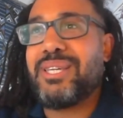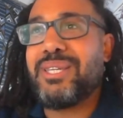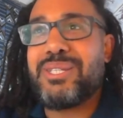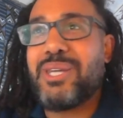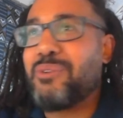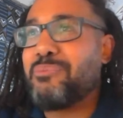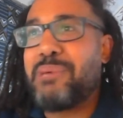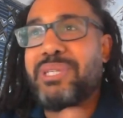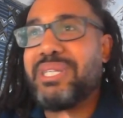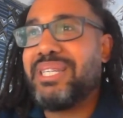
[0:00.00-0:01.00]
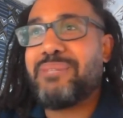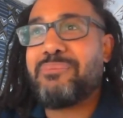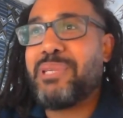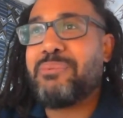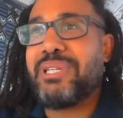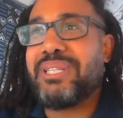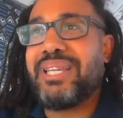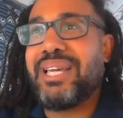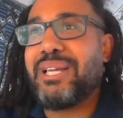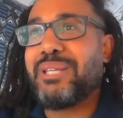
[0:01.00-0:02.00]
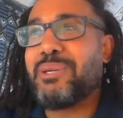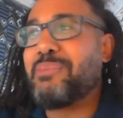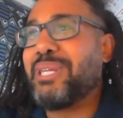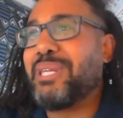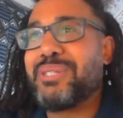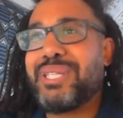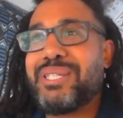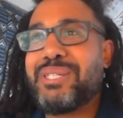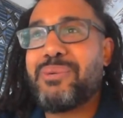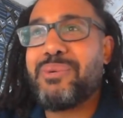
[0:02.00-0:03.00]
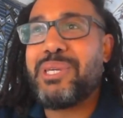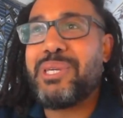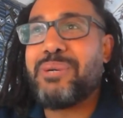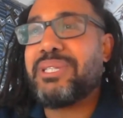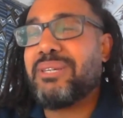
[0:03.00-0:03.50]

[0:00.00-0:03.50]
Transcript: yourself, Mamadi, and people that don't make those lists who we know